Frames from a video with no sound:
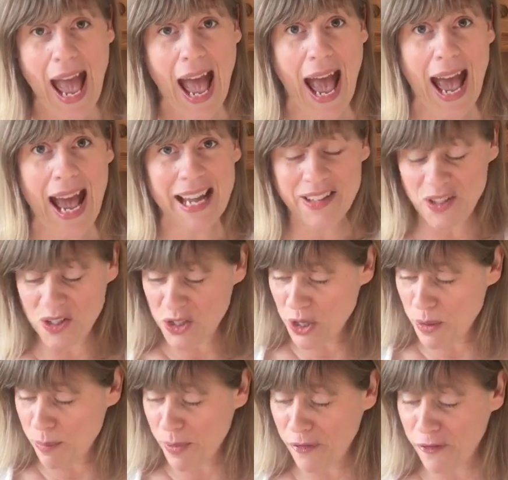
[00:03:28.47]
And
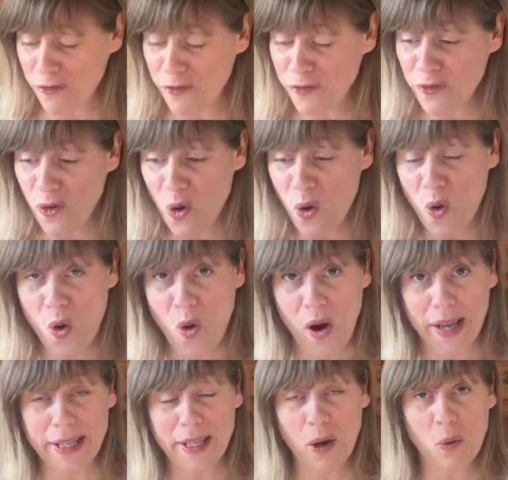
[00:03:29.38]
before
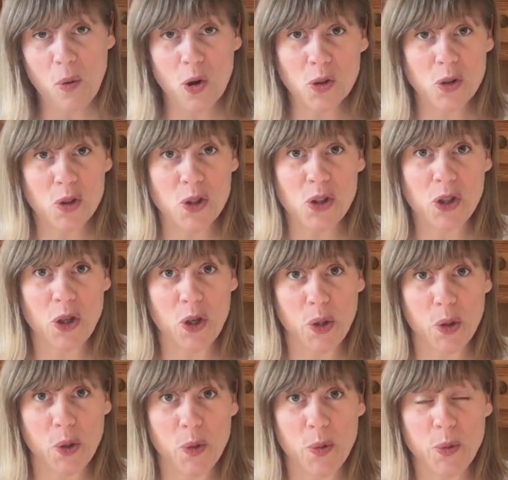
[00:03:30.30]
I go on
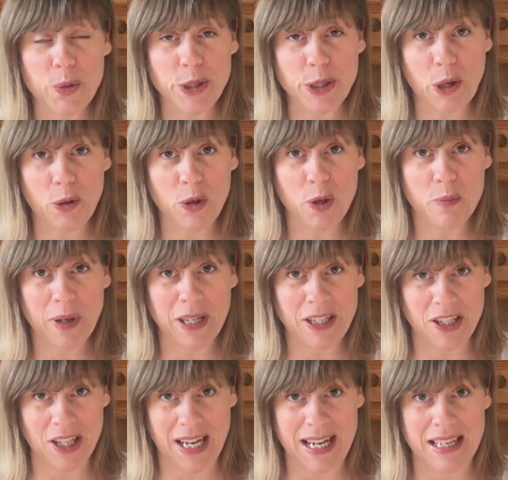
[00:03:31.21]
to show you my
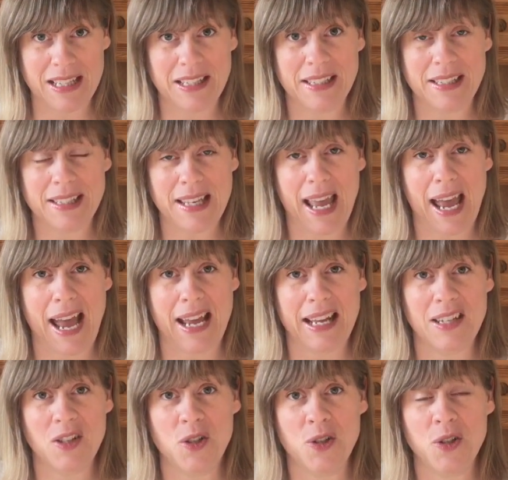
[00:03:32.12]
jeans
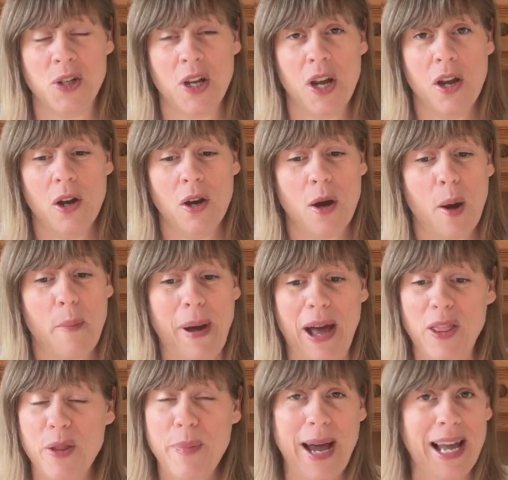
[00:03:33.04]
and
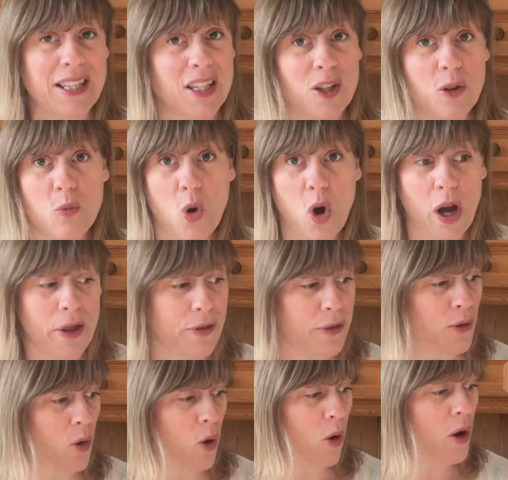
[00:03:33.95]
about the pattern and what I
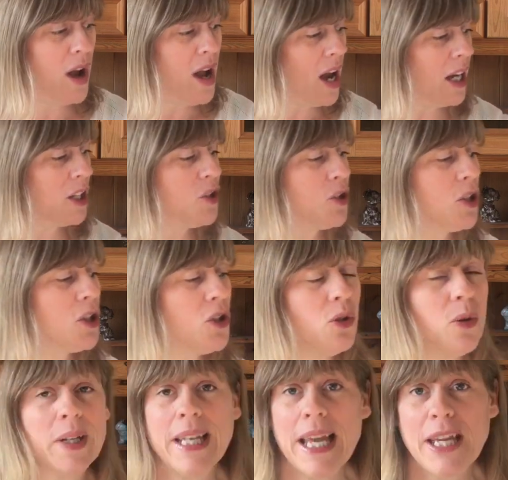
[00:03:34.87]
thought, I just
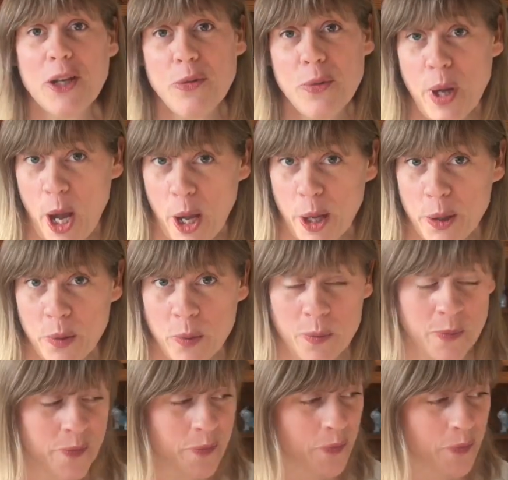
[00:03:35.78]
thought I'd let you know,